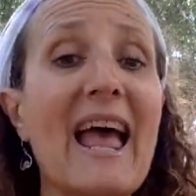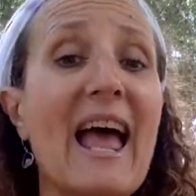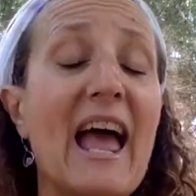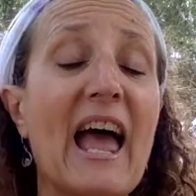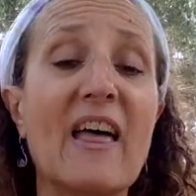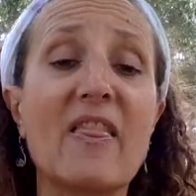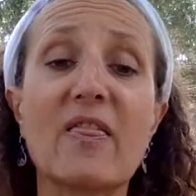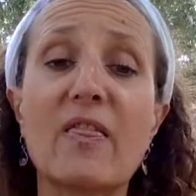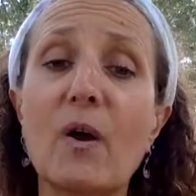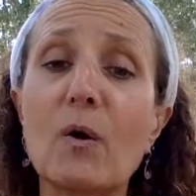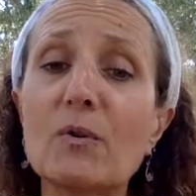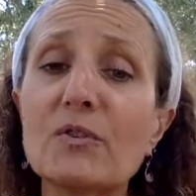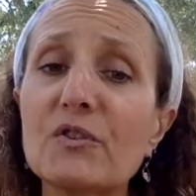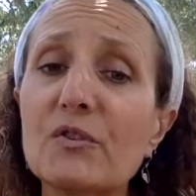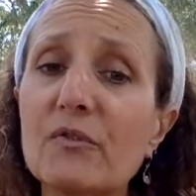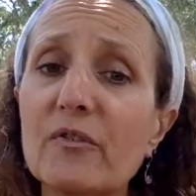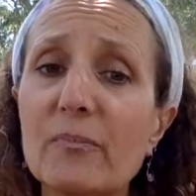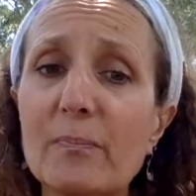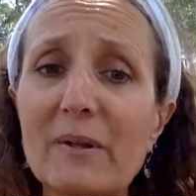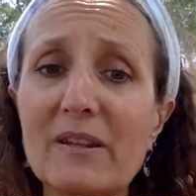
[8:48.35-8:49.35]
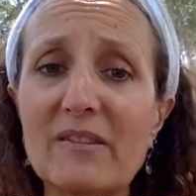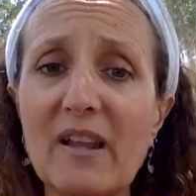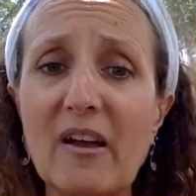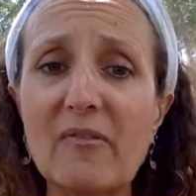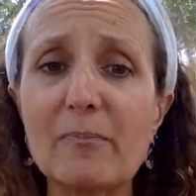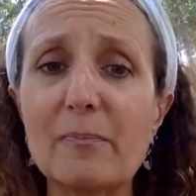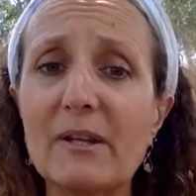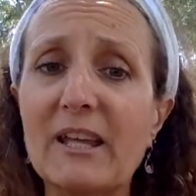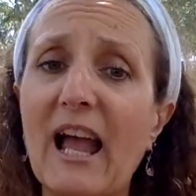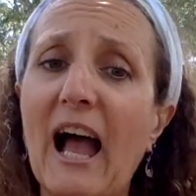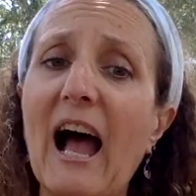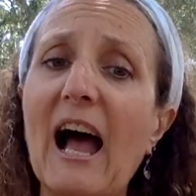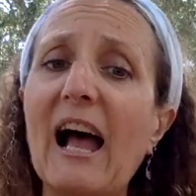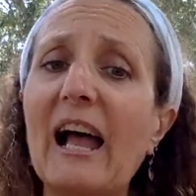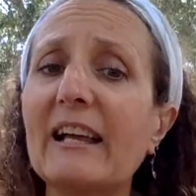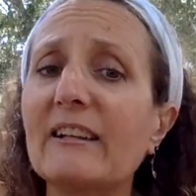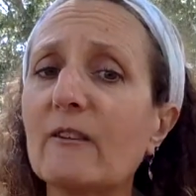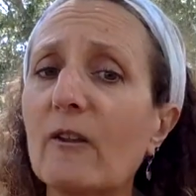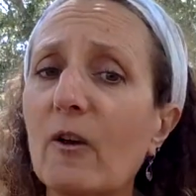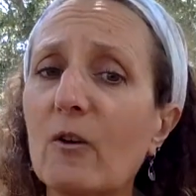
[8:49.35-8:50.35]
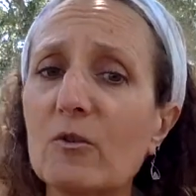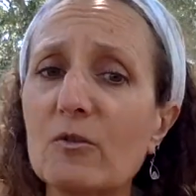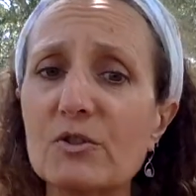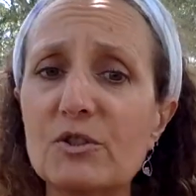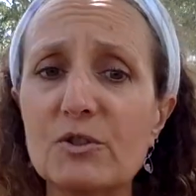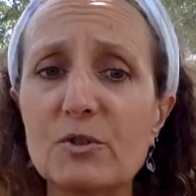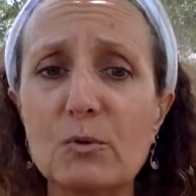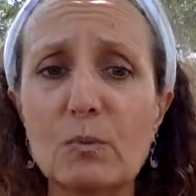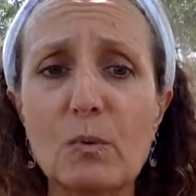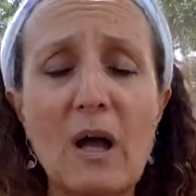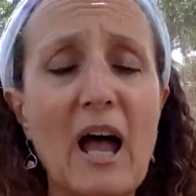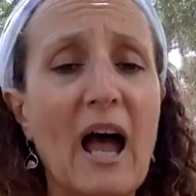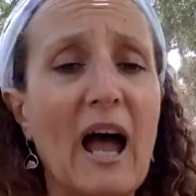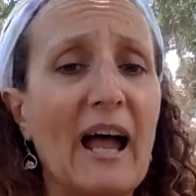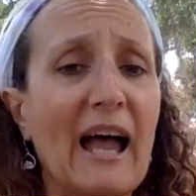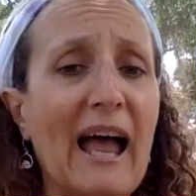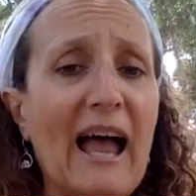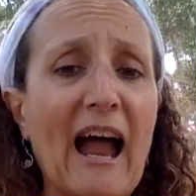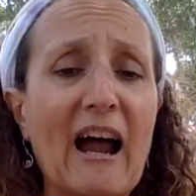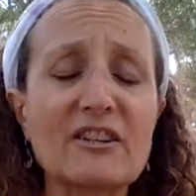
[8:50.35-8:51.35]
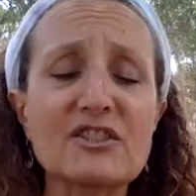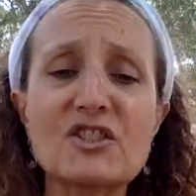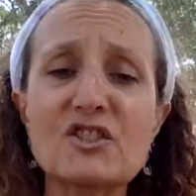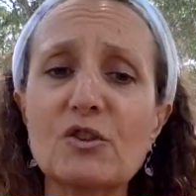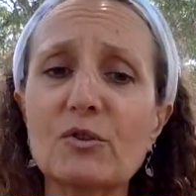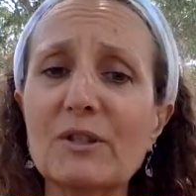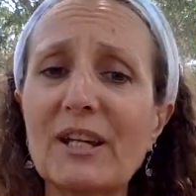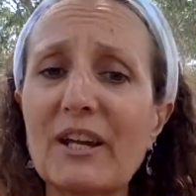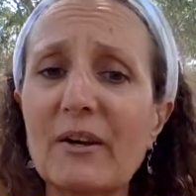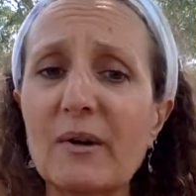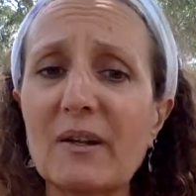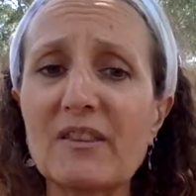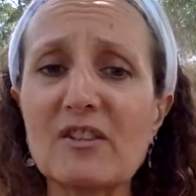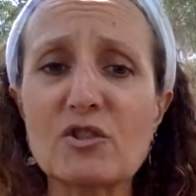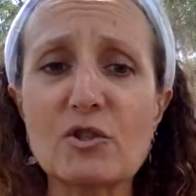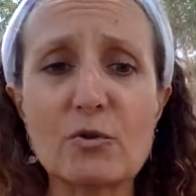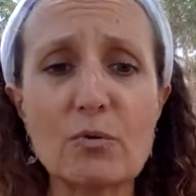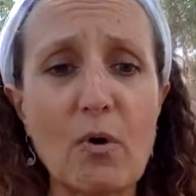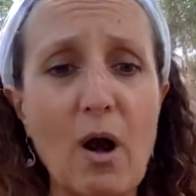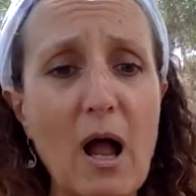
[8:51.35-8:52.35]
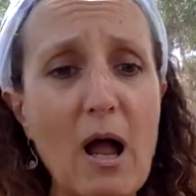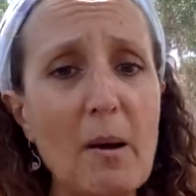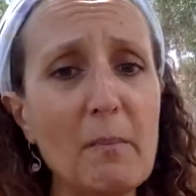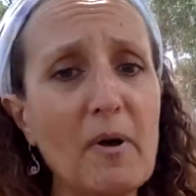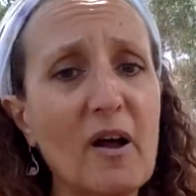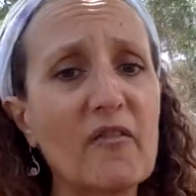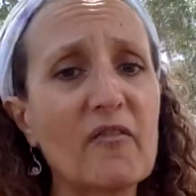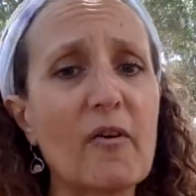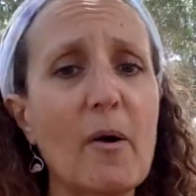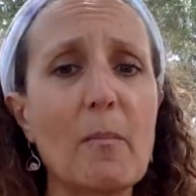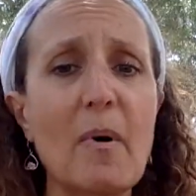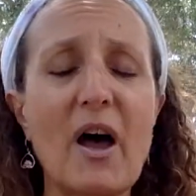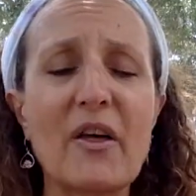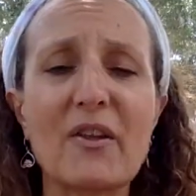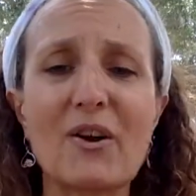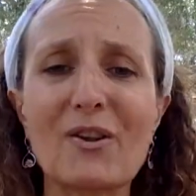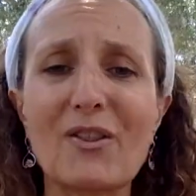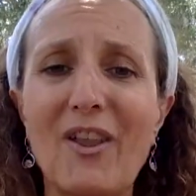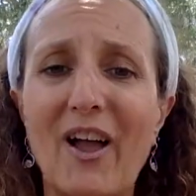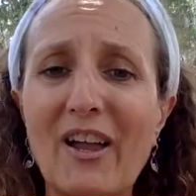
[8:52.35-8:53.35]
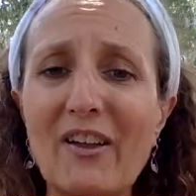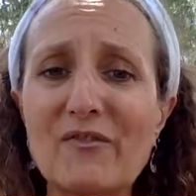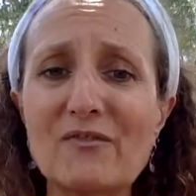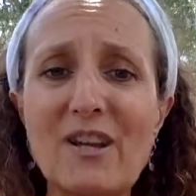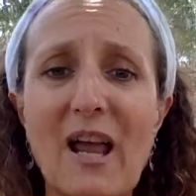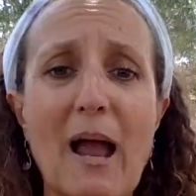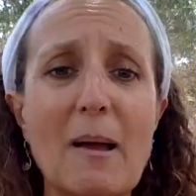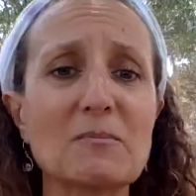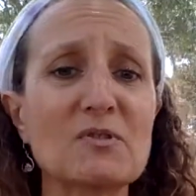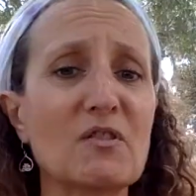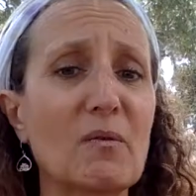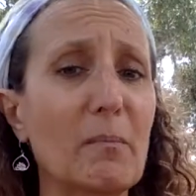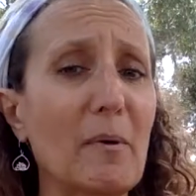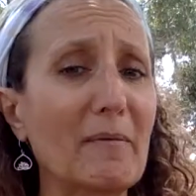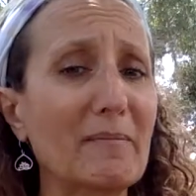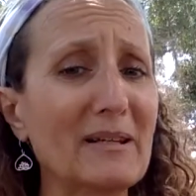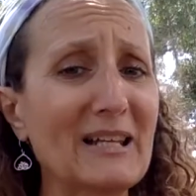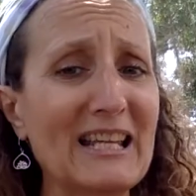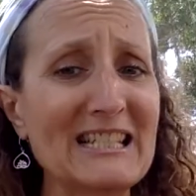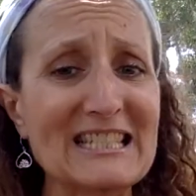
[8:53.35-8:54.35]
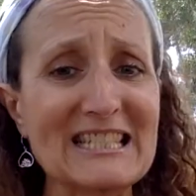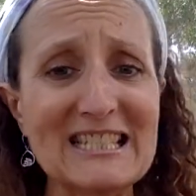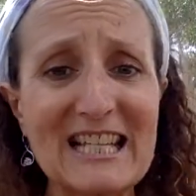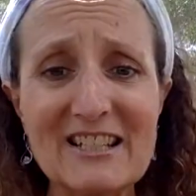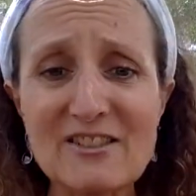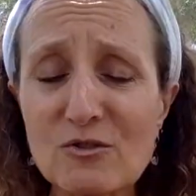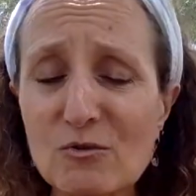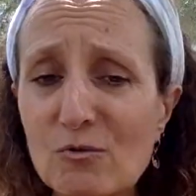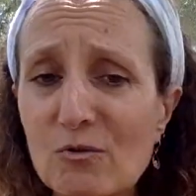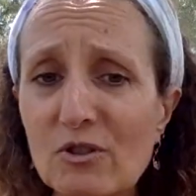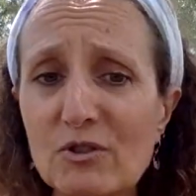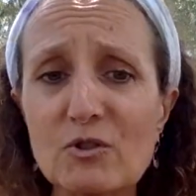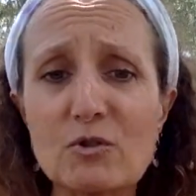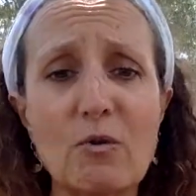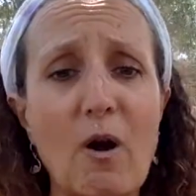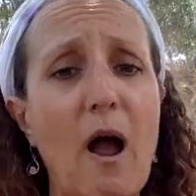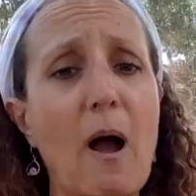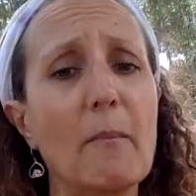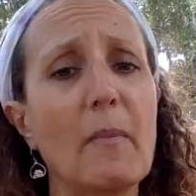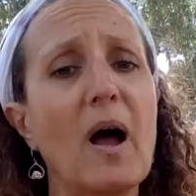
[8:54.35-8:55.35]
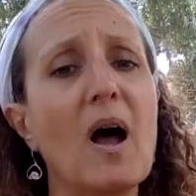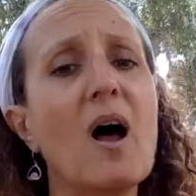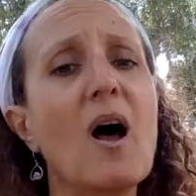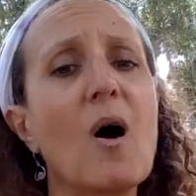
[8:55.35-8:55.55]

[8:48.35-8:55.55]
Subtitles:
and those who have been left behind, those who are still carrying the trauma from other lifetimes, from ancestral trauma.